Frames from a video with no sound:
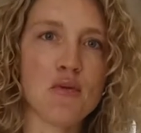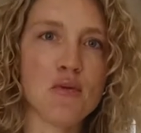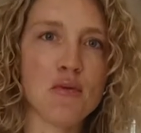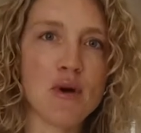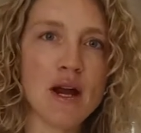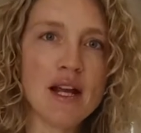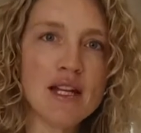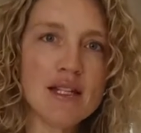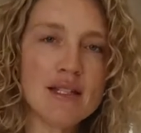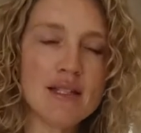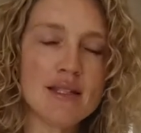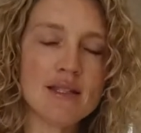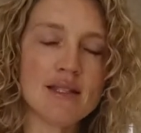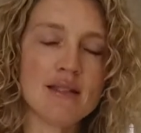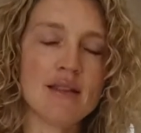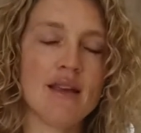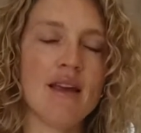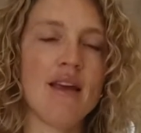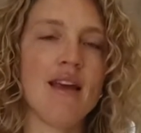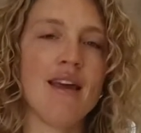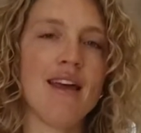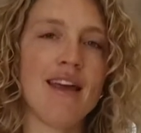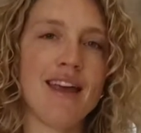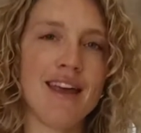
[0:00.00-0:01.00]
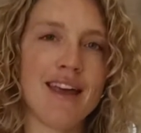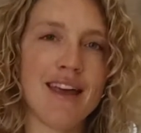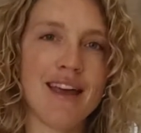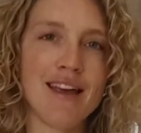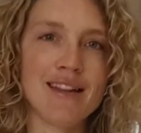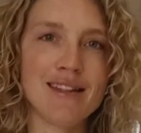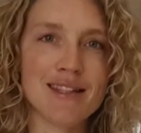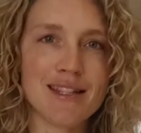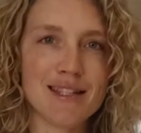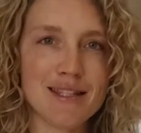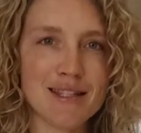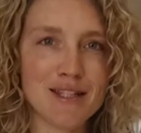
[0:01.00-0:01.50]
rice,
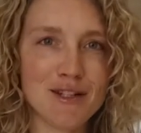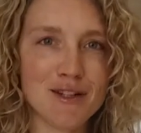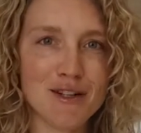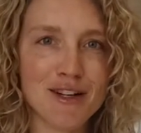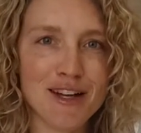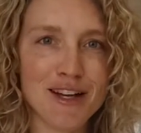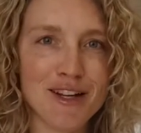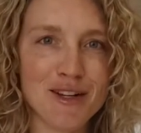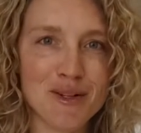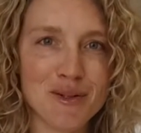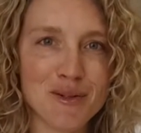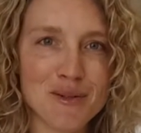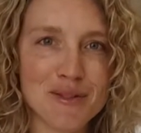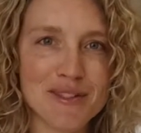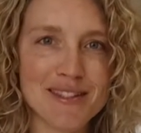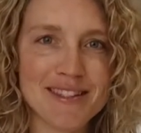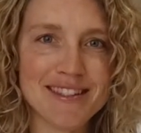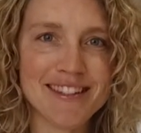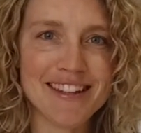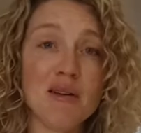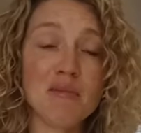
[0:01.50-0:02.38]
and steel cut oats.